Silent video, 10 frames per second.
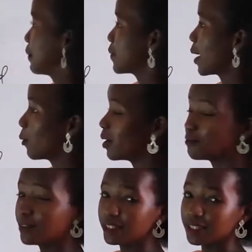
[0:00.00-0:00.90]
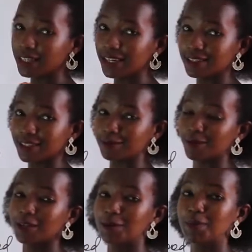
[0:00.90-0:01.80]
They are well ventilated.
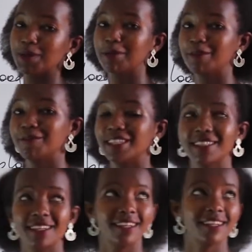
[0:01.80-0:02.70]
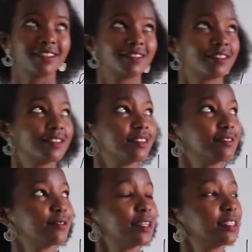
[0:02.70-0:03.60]
What we mean by ventilated
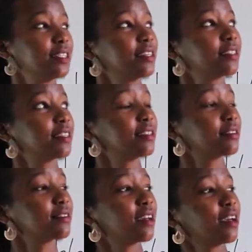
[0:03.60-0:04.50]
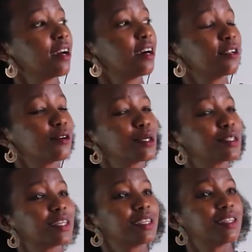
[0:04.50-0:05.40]
is not
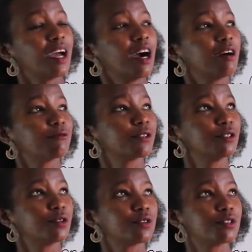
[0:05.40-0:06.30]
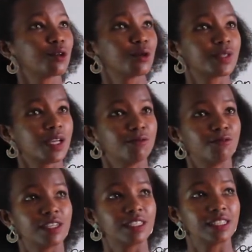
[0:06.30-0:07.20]
that they have windows, doors and
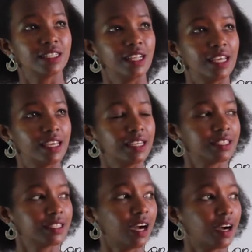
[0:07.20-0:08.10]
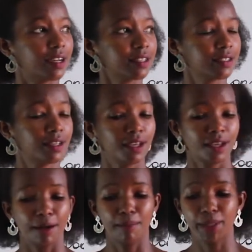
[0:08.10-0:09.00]
ventilators,
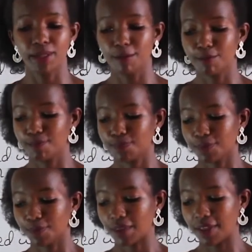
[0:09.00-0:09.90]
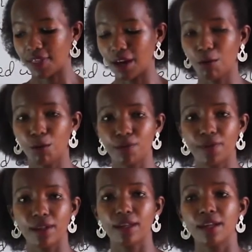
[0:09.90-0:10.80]
but there
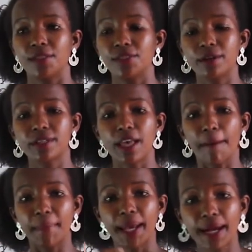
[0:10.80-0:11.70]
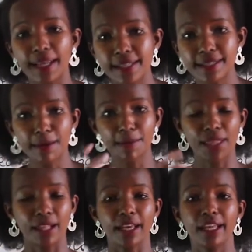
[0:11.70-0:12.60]
is a mechanism
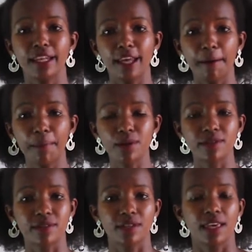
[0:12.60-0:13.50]
that enables,